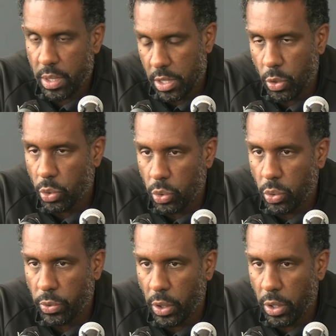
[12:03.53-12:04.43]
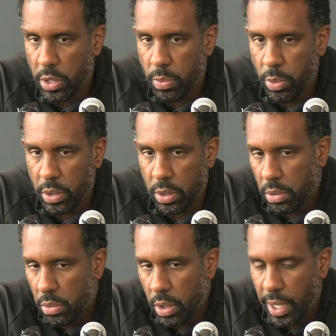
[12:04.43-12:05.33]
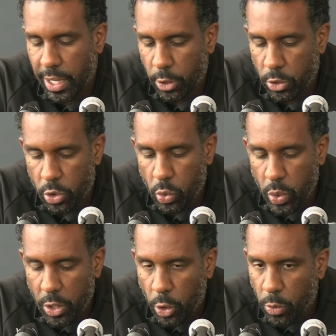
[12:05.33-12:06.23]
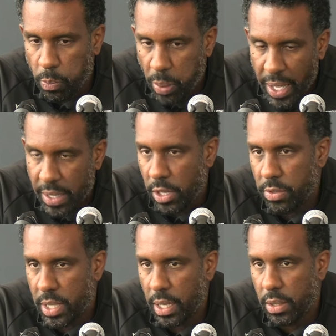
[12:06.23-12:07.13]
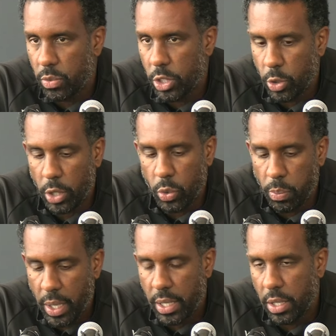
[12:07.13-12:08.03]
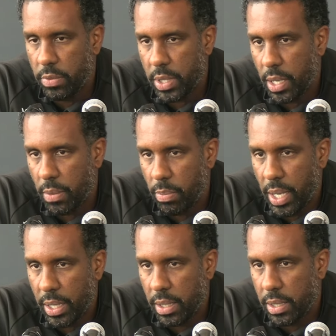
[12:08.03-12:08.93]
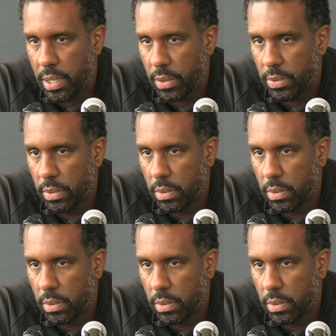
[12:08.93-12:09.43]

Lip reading: This is a good tool for us. But like I told you, we don't play the offside. We try to play the offside by itself.